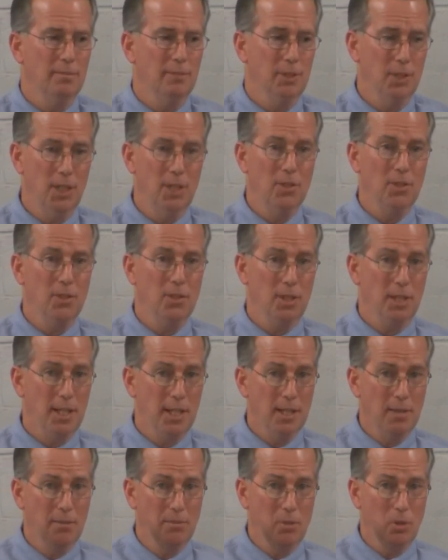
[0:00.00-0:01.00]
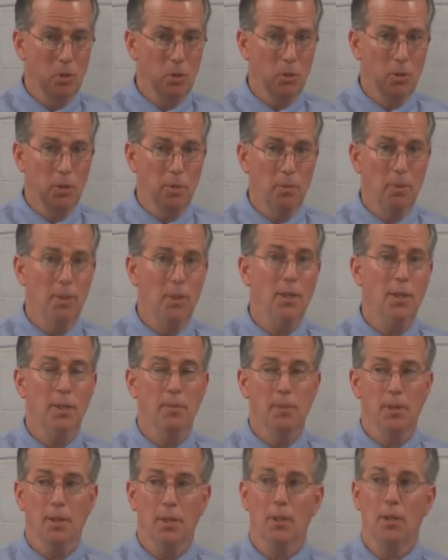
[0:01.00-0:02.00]
Jesus again told
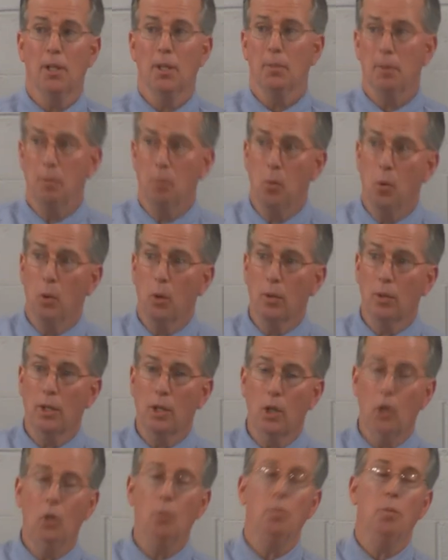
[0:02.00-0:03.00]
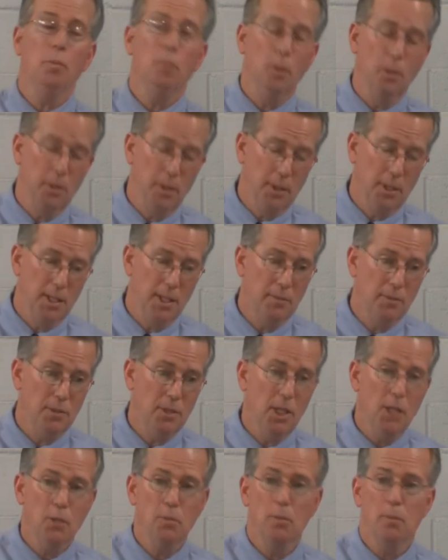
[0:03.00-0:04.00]
Capernaum that they're going to be more culpable in the day of
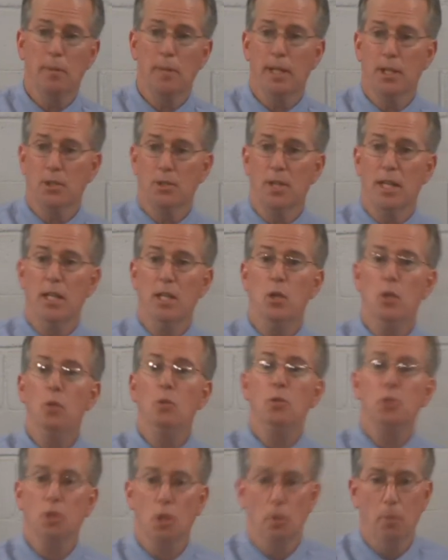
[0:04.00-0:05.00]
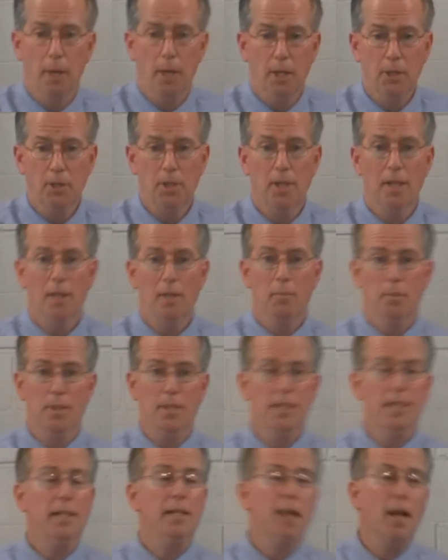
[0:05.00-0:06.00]
judgment because they knew so much
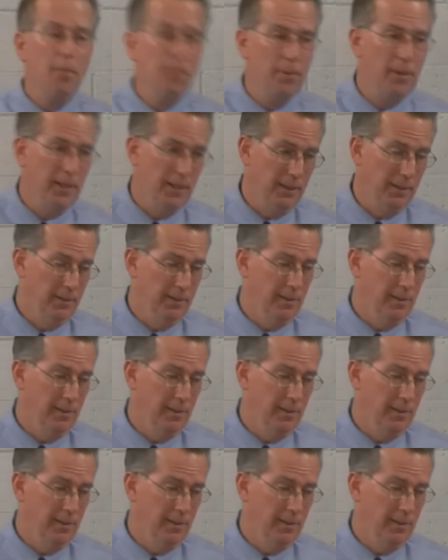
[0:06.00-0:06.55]
but did nothing.